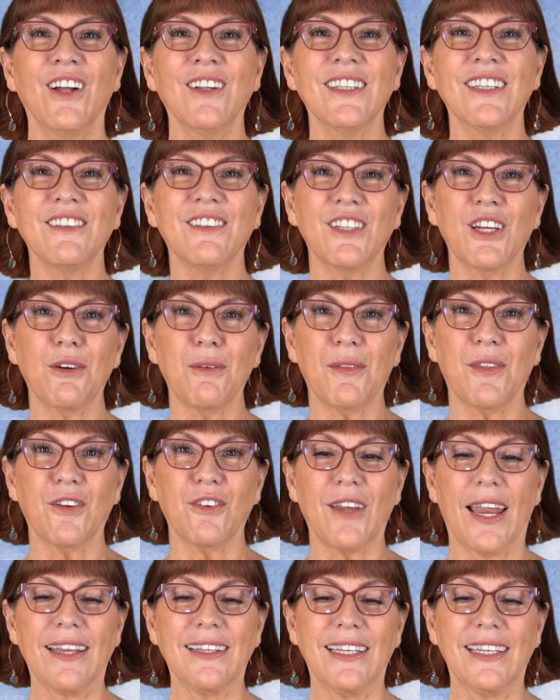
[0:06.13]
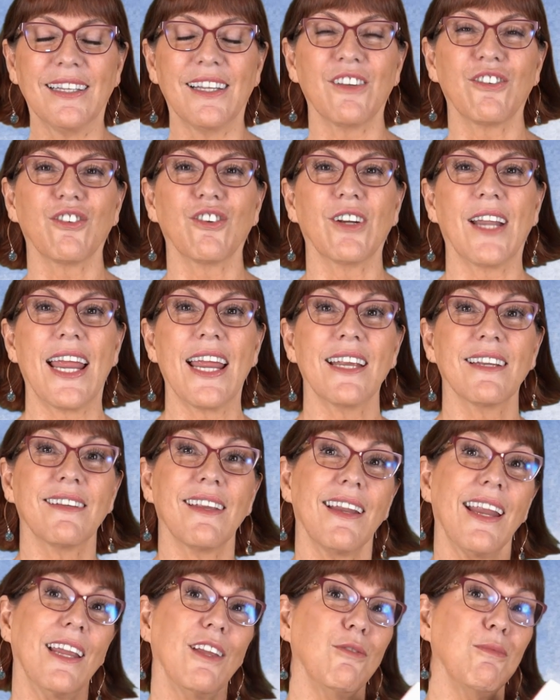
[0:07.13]
Liz here with your Daily Lizard, and
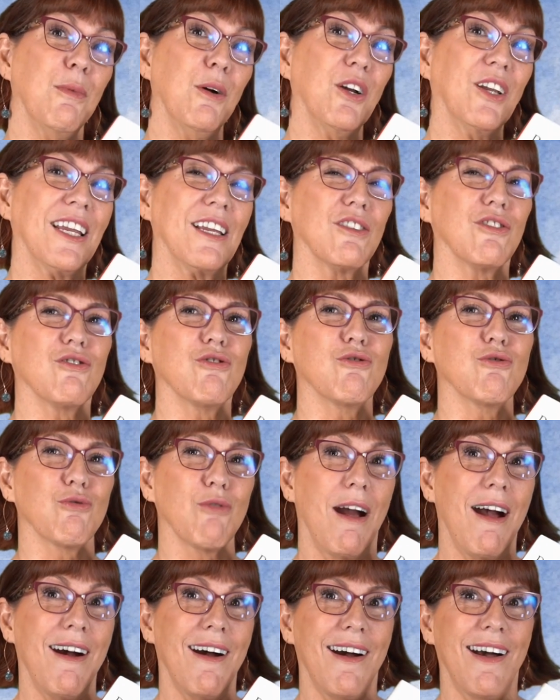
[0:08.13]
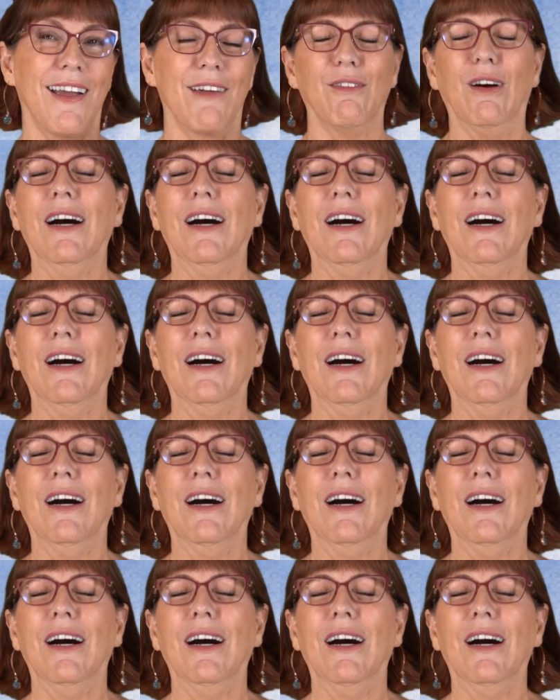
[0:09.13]
today's book is Drive.